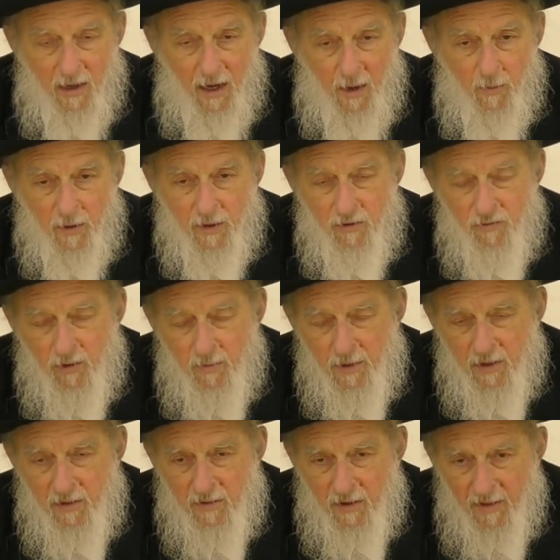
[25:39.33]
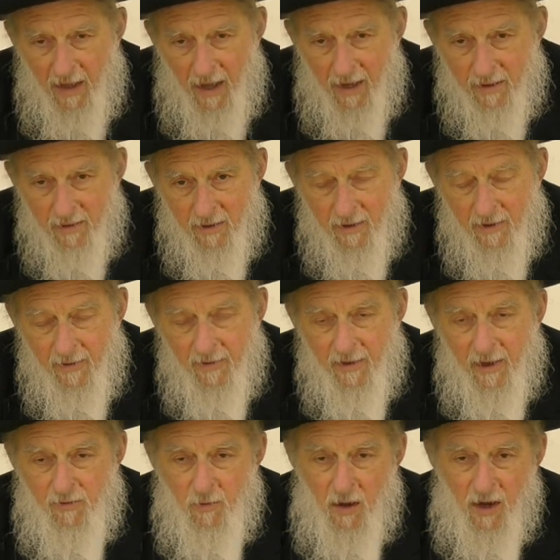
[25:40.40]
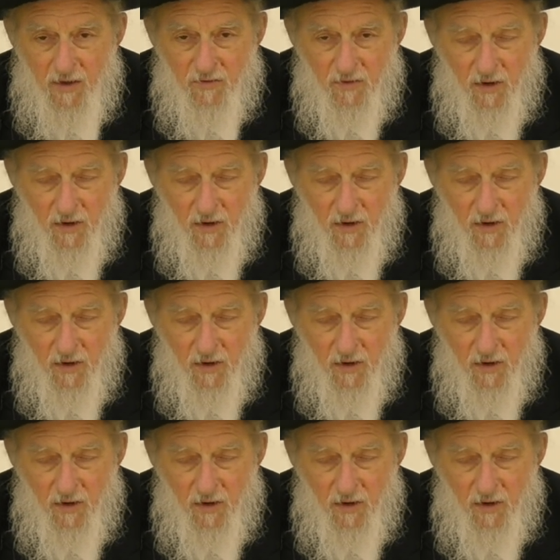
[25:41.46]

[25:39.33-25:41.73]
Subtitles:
And we're contributing to that. And you ask